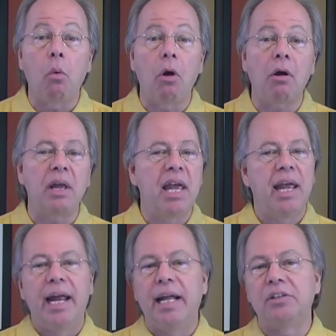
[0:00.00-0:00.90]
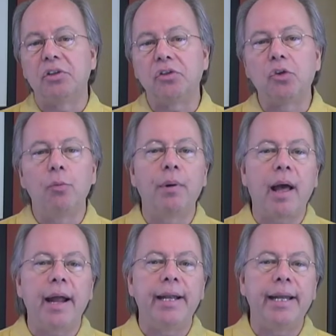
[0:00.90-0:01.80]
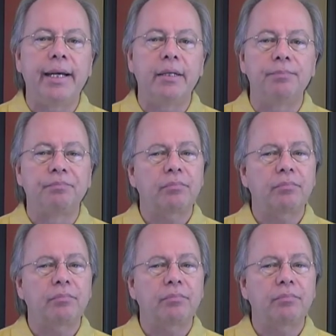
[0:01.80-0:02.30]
work, it's a stupid idea,